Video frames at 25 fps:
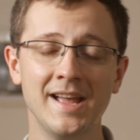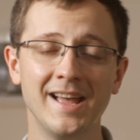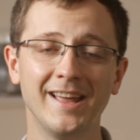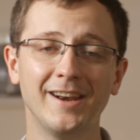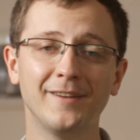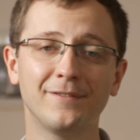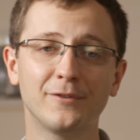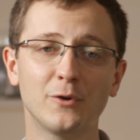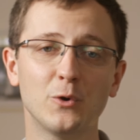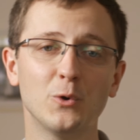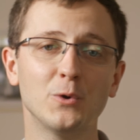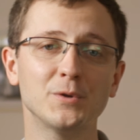
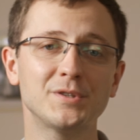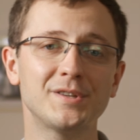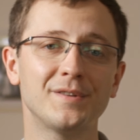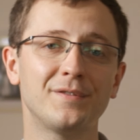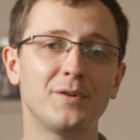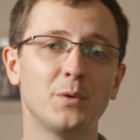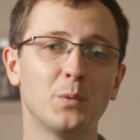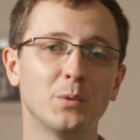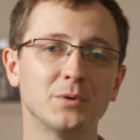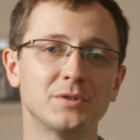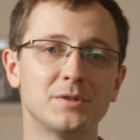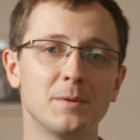And of course,
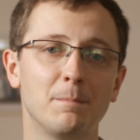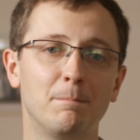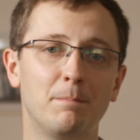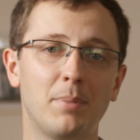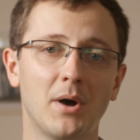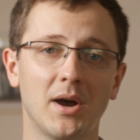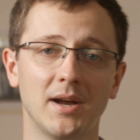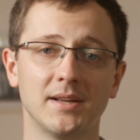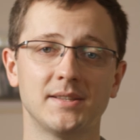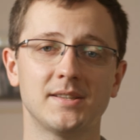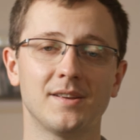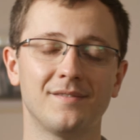if you want to
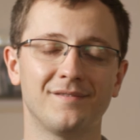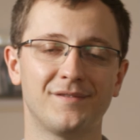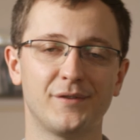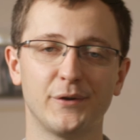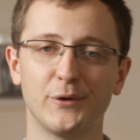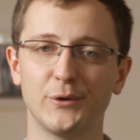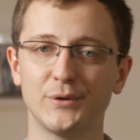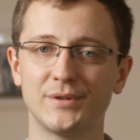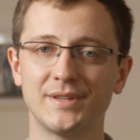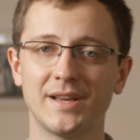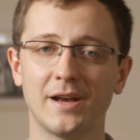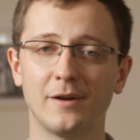buy some
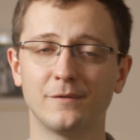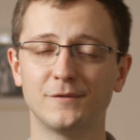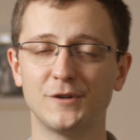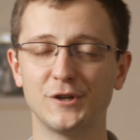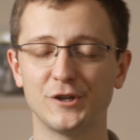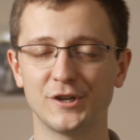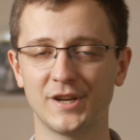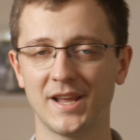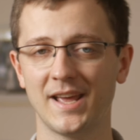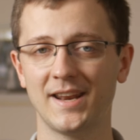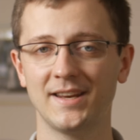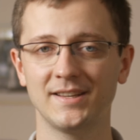for yourself,
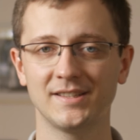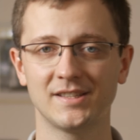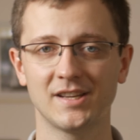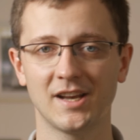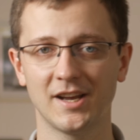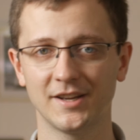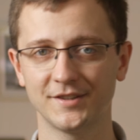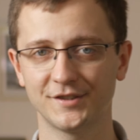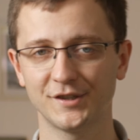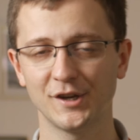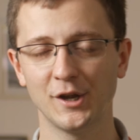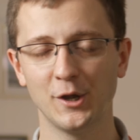just get in
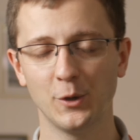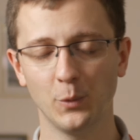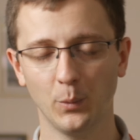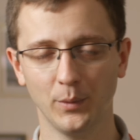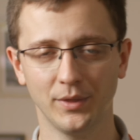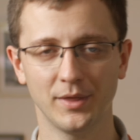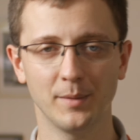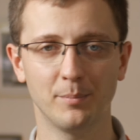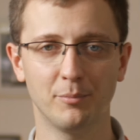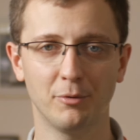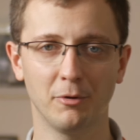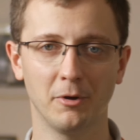touch
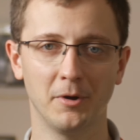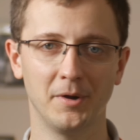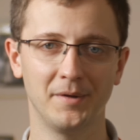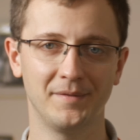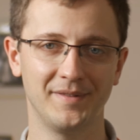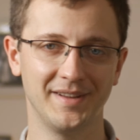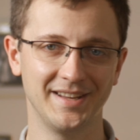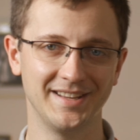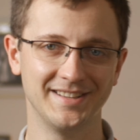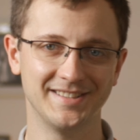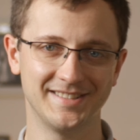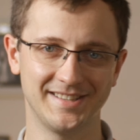with the
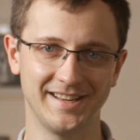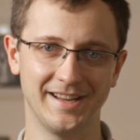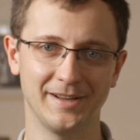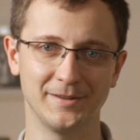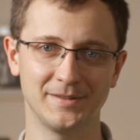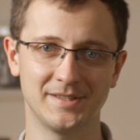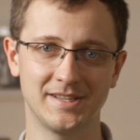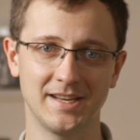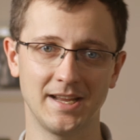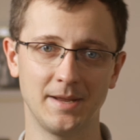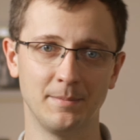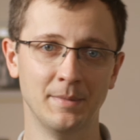ProAV
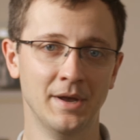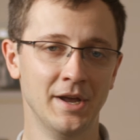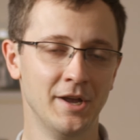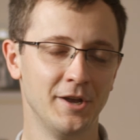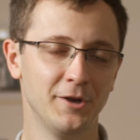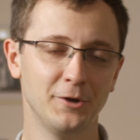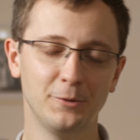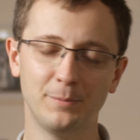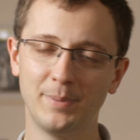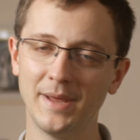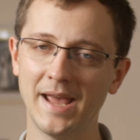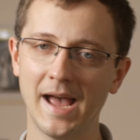sales team,
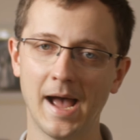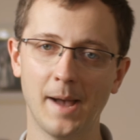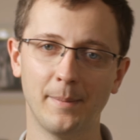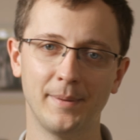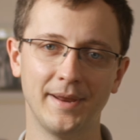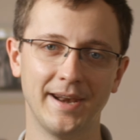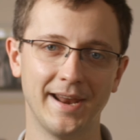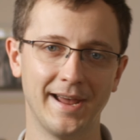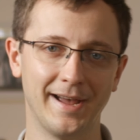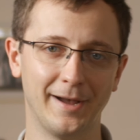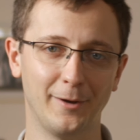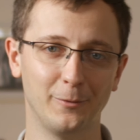who'd be
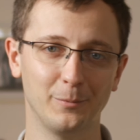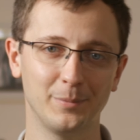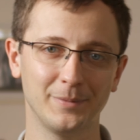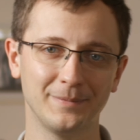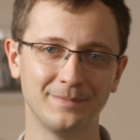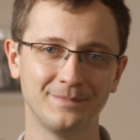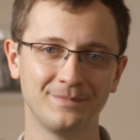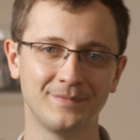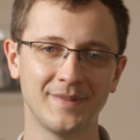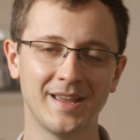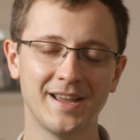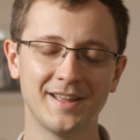happy to help.
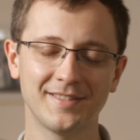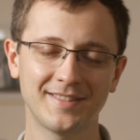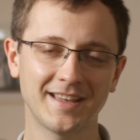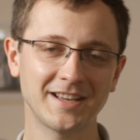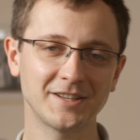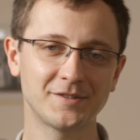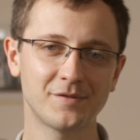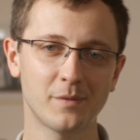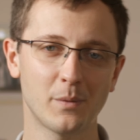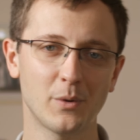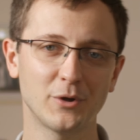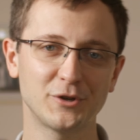
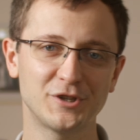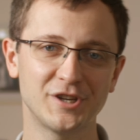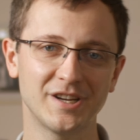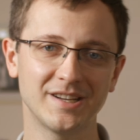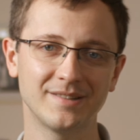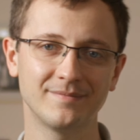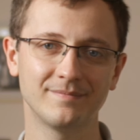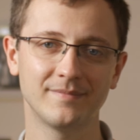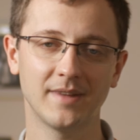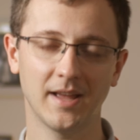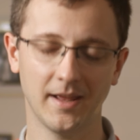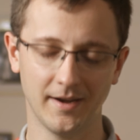Thanks for
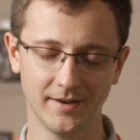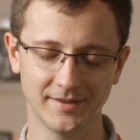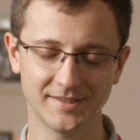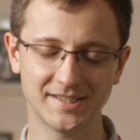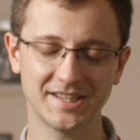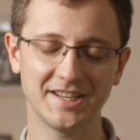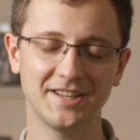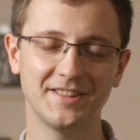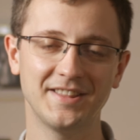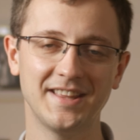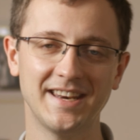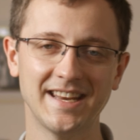watching, and I'll
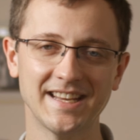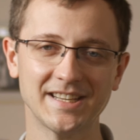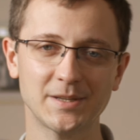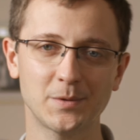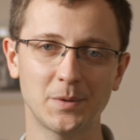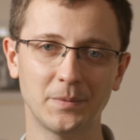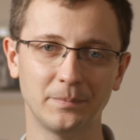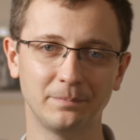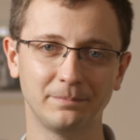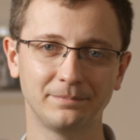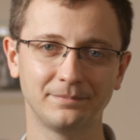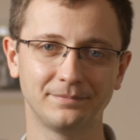see you in the
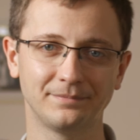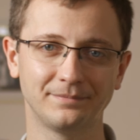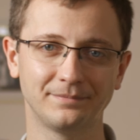next one.